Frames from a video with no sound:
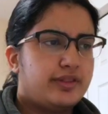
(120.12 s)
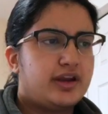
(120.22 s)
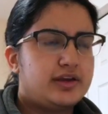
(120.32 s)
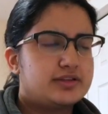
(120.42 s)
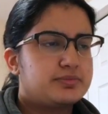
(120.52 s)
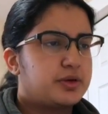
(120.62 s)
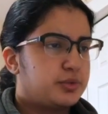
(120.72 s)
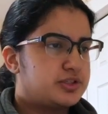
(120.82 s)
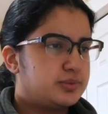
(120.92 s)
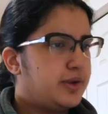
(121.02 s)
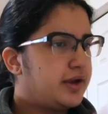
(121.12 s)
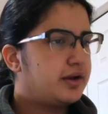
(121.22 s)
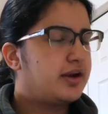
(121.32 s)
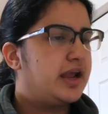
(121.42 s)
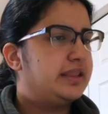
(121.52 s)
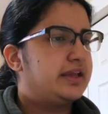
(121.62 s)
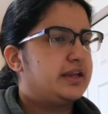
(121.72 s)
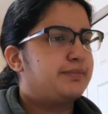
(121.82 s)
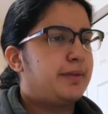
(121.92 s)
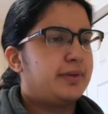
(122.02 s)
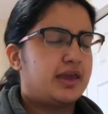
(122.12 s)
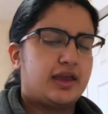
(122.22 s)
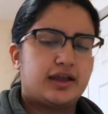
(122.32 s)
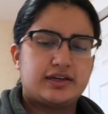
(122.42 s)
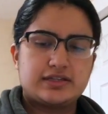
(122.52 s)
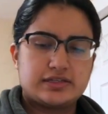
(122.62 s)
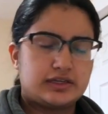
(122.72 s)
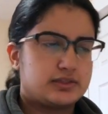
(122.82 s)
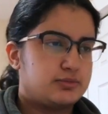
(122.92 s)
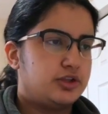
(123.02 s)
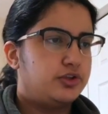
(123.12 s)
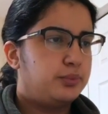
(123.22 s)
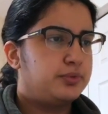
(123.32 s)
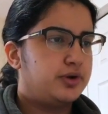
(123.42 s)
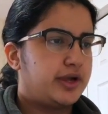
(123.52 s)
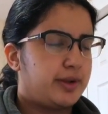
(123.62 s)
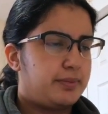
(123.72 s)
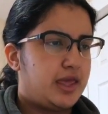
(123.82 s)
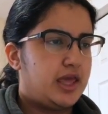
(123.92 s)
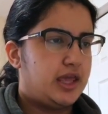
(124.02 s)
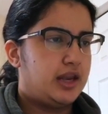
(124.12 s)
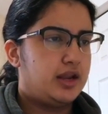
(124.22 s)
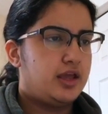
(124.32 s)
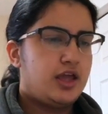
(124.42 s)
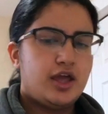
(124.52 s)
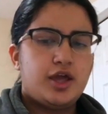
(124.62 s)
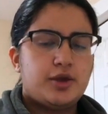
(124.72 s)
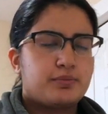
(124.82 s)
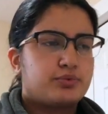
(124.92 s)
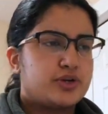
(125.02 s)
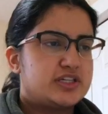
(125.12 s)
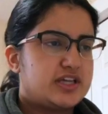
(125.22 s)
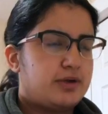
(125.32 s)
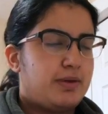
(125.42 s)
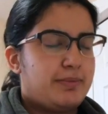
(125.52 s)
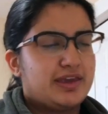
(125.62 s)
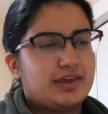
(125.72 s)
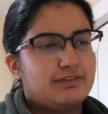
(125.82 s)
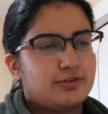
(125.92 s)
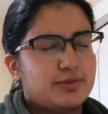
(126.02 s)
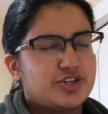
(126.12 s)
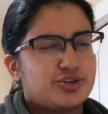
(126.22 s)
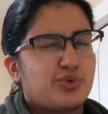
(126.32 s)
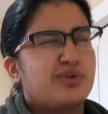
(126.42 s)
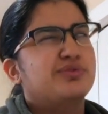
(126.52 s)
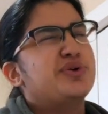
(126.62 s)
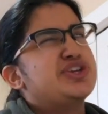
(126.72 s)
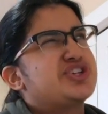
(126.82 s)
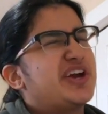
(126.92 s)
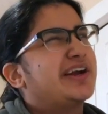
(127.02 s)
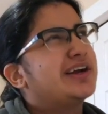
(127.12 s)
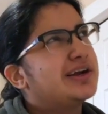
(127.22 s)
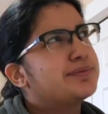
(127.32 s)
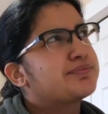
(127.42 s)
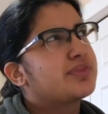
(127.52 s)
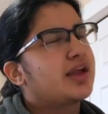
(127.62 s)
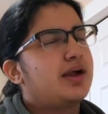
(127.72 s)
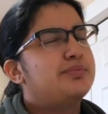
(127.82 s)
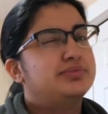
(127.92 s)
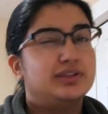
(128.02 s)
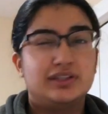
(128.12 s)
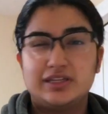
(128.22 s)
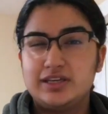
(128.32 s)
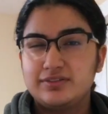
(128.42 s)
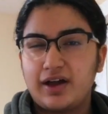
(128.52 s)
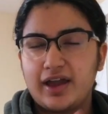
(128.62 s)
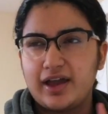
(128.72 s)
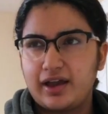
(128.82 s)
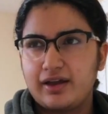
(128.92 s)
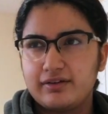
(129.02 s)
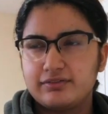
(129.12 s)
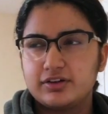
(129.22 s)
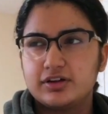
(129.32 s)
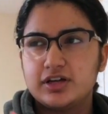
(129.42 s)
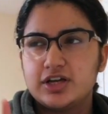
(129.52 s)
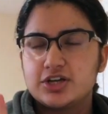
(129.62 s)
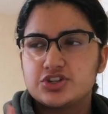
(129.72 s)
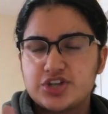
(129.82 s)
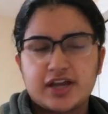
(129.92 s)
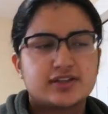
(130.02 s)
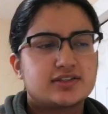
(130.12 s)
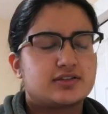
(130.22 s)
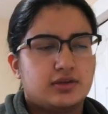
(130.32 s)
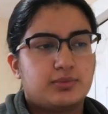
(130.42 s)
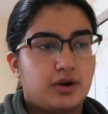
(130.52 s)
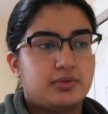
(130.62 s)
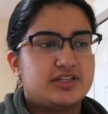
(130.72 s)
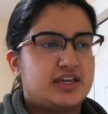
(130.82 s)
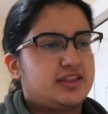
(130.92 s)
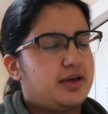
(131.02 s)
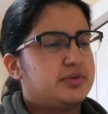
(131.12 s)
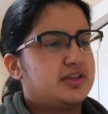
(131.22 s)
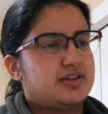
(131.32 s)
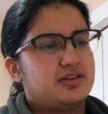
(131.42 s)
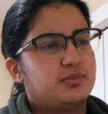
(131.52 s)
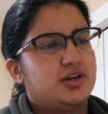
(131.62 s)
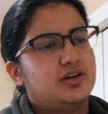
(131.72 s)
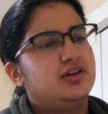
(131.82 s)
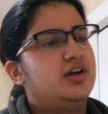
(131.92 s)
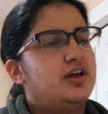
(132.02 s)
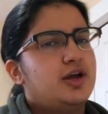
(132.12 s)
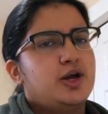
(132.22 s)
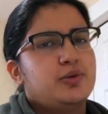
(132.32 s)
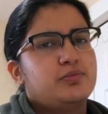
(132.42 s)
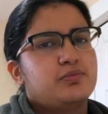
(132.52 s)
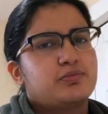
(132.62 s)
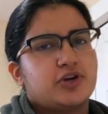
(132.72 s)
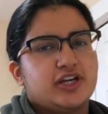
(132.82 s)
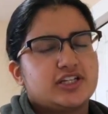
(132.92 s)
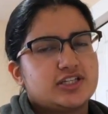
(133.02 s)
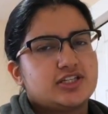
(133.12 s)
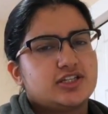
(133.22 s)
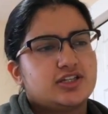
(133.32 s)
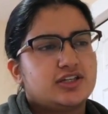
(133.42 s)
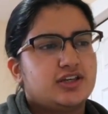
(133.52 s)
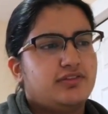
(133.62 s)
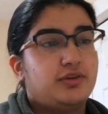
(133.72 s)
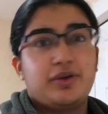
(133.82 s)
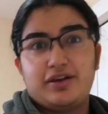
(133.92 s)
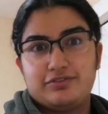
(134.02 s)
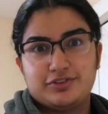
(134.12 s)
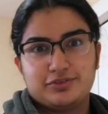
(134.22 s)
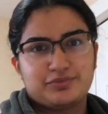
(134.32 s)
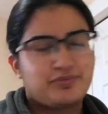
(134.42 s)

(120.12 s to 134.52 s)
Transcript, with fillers: then I need to pick what to wear and then in my bag I need to take a small notebook, a pen, print out my banking information or a void check. I believe I have checks, so I'll probably take that because I don't want to print if I don't have to.